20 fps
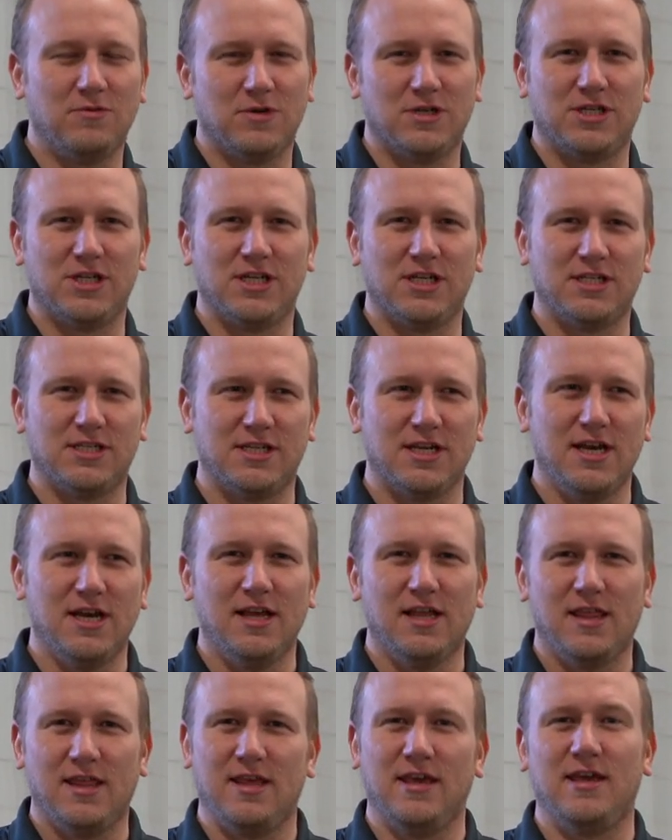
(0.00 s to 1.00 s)
which is
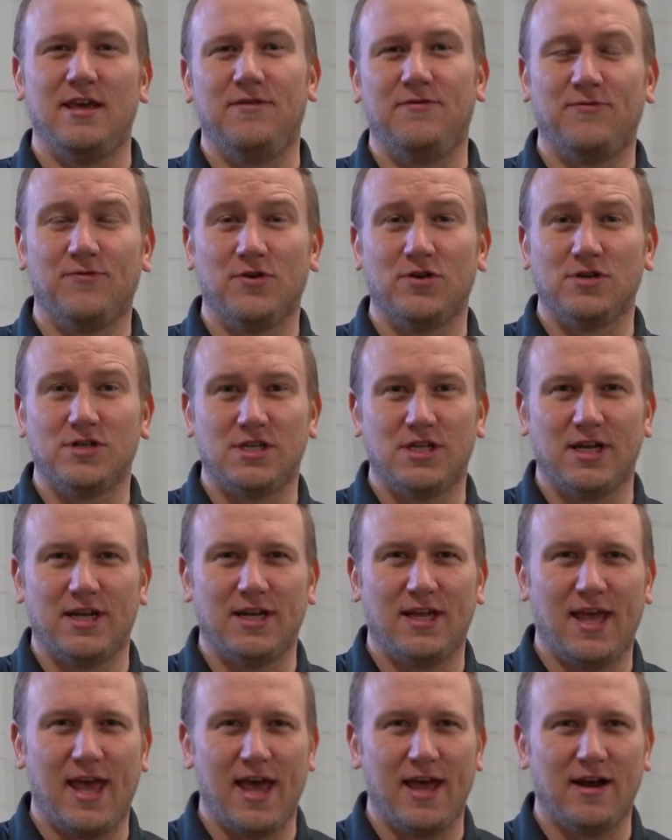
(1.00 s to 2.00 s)
the first
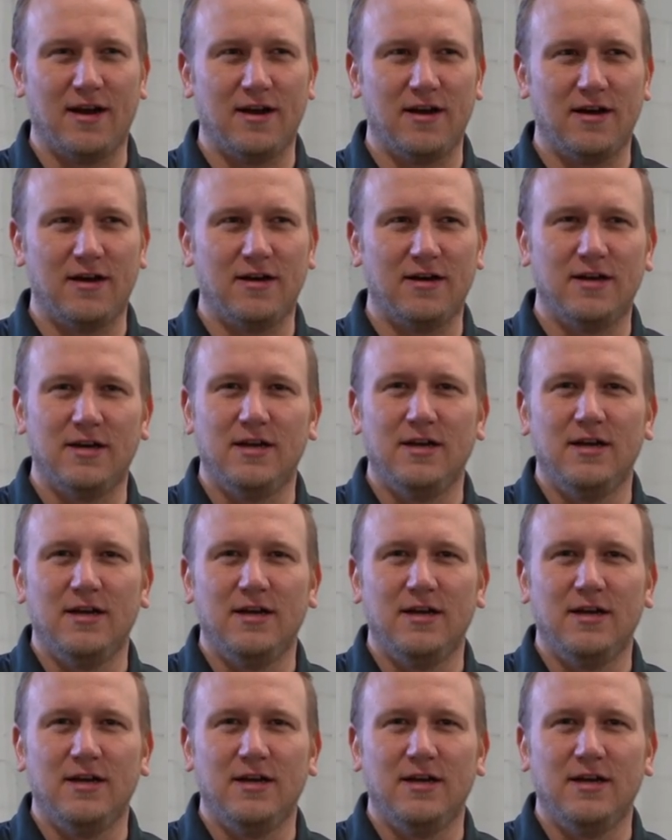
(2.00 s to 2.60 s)
in Canada,